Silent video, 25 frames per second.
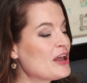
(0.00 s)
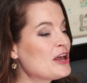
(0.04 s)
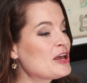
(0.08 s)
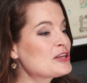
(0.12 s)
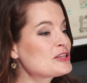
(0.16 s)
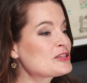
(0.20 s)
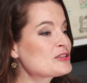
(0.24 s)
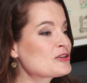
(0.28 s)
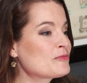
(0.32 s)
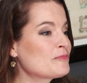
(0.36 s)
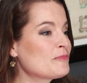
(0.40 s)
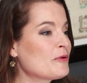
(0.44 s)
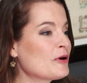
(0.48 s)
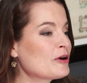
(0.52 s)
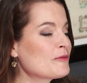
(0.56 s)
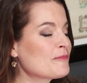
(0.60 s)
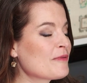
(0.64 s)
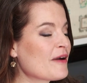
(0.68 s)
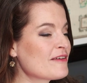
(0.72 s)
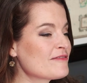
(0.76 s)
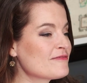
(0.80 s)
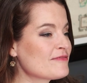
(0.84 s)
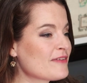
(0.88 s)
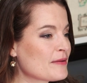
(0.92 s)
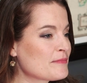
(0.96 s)
So book
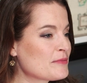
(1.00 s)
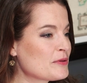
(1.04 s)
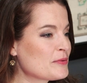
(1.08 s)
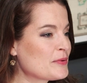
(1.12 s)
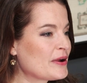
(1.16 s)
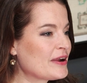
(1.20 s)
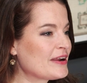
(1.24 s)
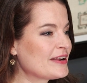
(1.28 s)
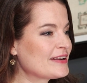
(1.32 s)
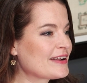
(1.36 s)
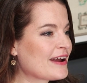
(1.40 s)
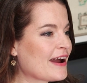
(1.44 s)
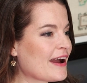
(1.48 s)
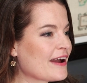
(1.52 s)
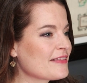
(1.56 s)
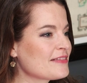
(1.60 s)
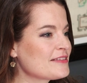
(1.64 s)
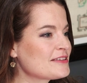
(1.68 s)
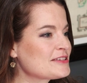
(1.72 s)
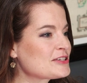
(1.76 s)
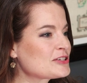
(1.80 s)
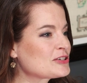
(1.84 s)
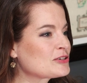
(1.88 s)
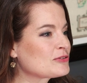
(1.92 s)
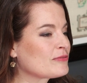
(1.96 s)
by February
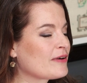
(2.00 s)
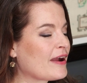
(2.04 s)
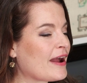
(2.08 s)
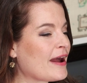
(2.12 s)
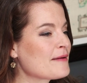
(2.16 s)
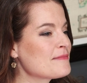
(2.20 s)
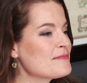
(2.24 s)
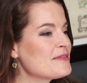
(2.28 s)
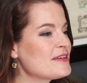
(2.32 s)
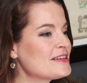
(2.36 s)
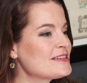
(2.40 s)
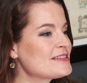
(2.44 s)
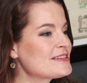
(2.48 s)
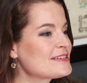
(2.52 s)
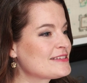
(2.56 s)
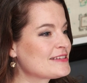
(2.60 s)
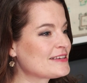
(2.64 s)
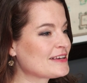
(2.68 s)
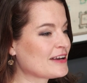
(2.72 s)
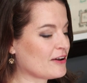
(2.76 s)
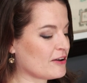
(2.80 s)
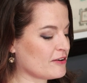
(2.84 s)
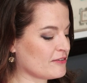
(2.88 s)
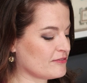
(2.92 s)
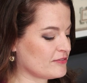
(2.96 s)
9th to grab this
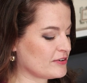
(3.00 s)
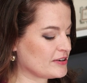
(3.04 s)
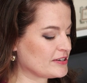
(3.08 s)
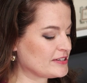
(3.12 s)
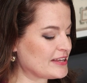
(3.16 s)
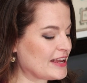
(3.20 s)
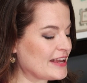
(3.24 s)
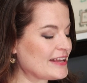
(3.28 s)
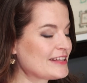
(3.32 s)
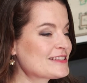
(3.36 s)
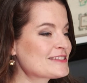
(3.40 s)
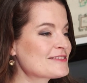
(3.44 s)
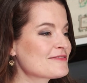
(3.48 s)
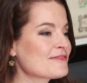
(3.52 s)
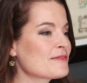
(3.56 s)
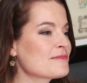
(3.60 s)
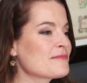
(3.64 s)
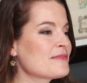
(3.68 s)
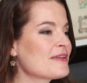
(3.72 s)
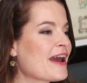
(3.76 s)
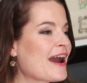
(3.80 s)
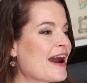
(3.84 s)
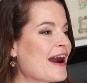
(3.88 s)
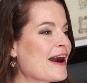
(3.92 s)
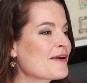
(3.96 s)
deal for dates from
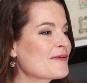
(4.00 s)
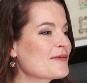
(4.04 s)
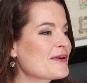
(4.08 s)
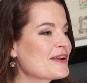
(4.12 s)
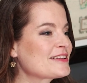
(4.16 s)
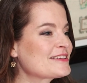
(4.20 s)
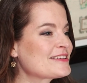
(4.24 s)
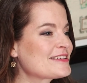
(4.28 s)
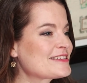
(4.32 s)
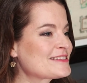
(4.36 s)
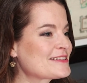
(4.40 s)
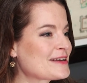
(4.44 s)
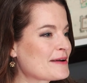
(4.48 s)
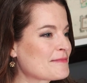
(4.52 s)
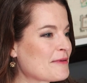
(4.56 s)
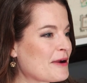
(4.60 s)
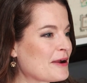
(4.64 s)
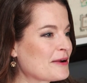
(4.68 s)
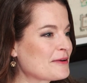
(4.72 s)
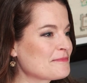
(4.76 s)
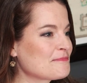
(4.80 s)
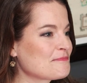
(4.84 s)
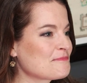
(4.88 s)
now into summer.